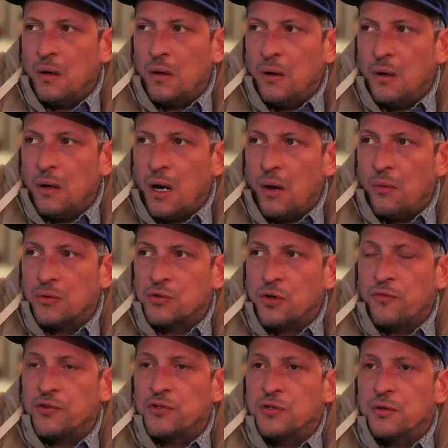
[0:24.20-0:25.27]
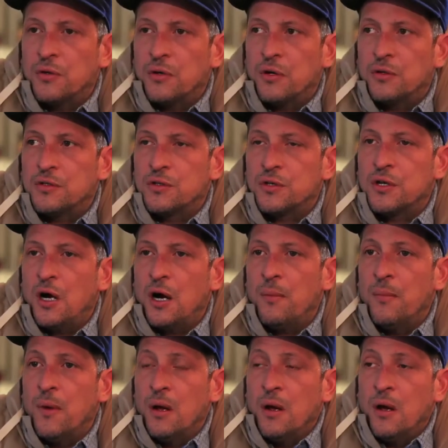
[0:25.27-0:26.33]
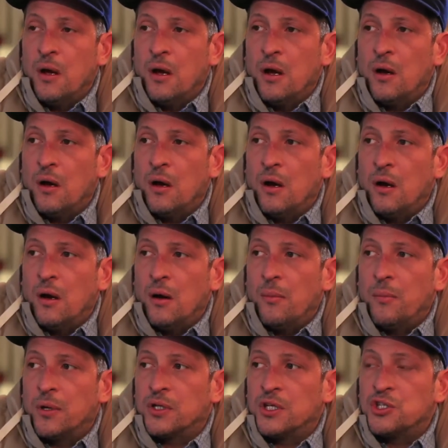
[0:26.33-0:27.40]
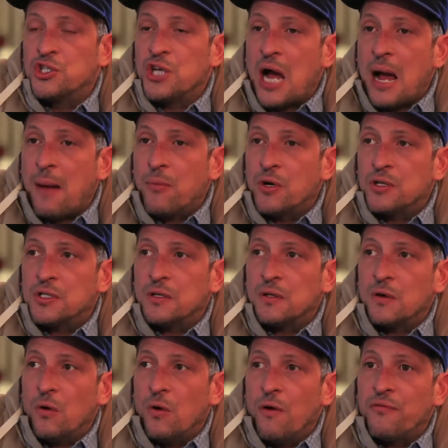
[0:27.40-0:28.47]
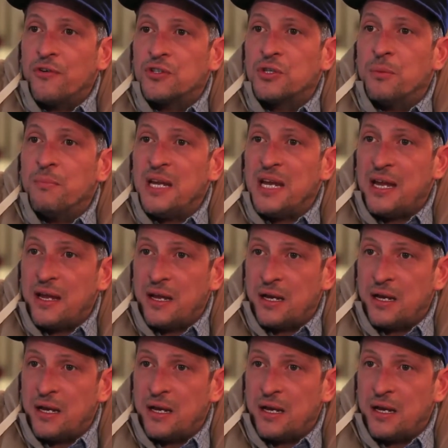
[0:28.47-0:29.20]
I was offered to come, but the job wasn't offered to me